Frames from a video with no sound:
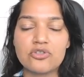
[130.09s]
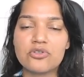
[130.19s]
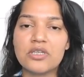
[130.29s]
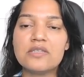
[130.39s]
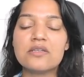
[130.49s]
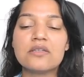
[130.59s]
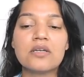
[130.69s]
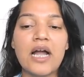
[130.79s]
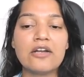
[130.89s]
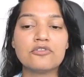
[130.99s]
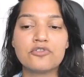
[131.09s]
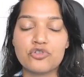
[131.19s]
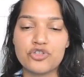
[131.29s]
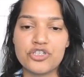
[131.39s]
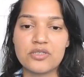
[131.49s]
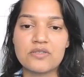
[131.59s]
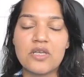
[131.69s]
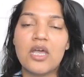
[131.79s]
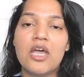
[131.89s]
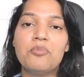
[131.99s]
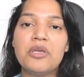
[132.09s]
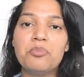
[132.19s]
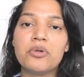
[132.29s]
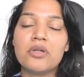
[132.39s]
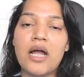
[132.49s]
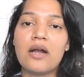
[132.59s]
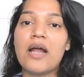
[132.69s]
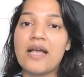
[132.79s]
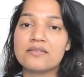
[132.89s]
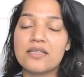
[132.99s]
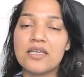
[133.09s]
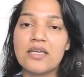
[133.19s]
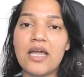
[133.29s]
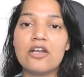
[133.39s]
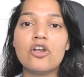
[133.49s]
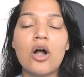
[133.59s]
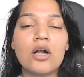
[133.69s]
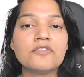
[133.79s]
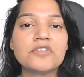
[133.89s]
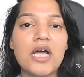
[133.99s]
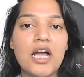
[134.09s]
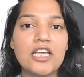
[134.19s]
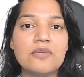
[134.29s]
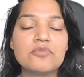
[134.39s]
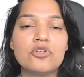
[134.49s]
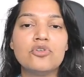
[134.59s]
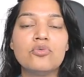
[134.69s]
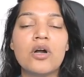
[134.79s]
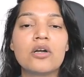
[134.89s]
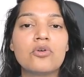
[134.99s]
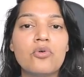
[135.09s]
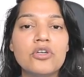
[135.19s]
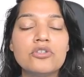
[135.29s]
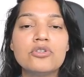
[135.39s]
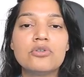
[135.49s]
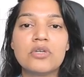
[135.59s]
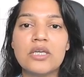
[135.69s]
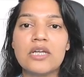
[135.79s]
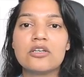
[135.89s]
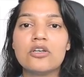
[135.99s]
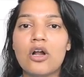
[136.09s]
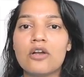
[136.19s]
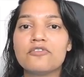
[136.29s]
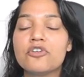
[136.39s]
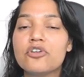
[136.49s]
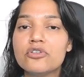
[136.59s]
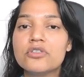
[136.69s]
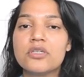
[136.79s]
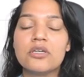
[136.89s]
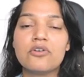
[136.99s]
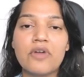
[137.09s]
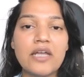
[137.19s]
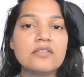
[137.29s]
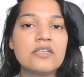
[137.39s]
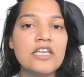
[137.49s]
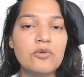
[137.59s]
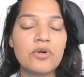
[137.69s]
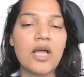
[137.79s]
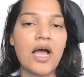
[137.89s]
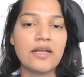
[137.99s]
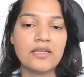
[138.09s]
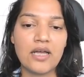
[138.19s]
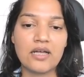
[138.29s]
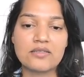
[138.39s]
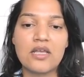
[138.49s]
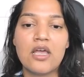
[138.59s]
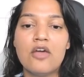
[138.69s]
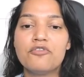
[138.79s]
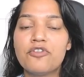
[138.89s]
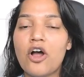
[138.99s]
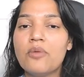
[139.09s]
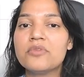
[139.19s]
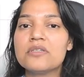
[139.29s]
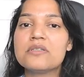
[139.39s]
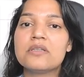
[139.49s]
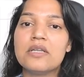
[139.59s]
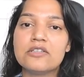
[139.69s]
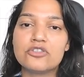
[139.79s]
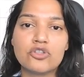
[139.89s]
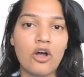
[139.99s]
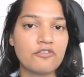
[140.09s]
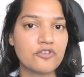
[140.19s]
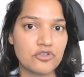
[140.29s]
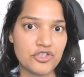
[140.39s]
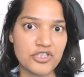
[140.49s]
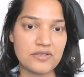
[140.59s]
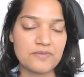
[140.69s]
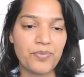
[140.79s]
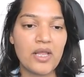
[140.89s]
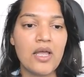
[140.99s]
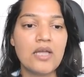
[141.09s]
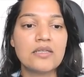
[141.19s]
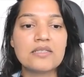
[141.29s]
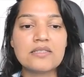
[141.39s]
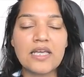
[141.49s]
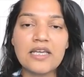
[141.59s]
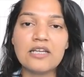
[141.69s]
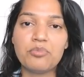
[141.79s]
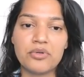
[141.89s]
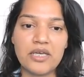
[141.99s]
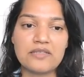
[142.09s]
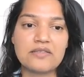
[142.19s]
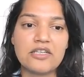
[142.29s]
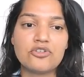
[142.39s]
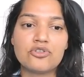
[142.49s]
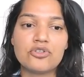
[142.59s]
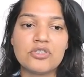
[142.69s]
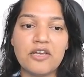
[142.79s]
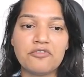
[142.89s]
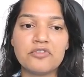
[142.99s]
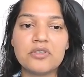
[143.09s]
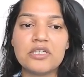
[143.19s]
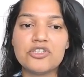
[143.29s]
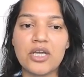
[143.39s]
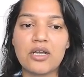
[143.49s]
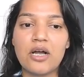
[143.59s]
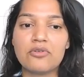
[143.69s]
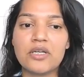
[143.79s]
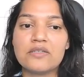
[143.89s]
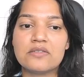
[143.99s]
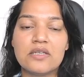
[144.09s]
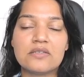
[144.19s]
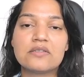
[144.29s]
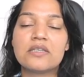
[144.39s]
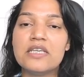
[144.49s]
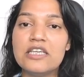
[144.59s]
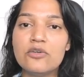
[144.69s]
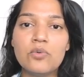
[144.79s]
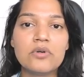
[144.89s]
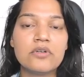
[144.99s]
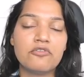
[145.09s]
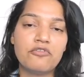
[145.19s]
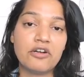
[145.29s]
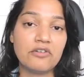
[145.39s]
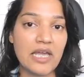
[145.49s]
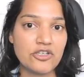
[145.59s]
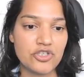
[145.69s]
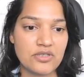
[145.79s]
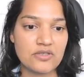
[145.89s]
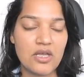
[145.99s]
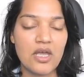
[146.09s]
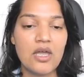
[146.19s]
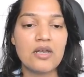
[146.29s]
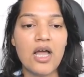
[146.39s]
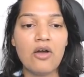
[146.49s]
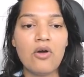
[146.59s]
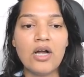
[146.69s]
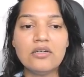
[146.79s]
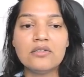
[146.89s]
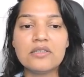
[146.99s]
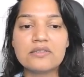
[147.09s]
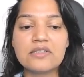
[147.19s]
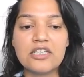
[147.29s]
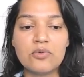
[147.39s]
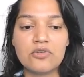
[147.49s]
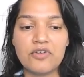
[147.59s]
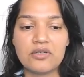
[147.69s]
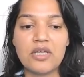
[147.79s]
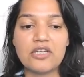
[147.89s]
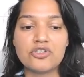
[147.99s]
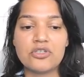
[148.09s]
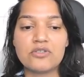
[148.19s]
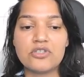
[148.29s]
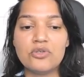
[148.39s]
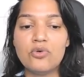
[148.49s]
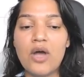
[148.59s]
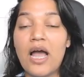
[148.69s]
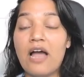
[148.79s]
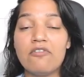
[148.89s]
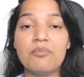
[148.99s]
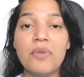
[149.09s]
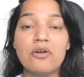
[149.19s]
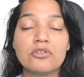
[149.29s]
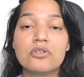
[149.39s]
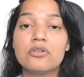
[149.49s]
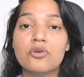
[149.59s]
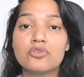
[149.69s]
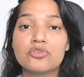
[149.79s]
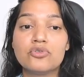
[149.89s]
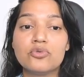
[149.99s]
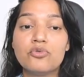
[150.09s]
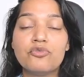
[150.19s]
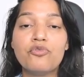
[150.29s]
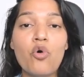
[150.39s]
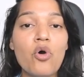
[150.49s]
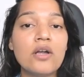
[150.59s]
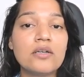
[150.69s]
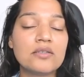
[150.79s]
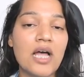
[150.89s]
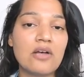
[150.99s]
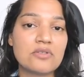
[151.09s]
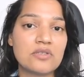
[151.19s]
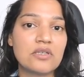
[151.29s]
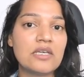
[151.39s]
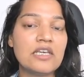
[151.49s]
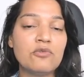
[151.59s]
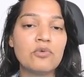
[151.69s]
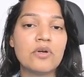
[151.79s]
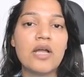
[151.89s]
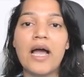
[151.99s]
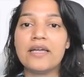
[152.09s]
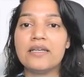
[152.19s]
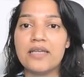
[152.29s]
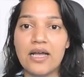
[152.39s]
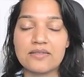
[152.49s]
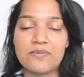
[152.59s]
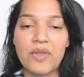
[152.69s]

So these are the kind of questions people are asking, and a lot of times you are going to get a lot of great keyword ideas from this list of questions. The second place that you should definitely check out is this keyword variations. Now, under this keyword variations, you have about close to 400,000 keyword ideas.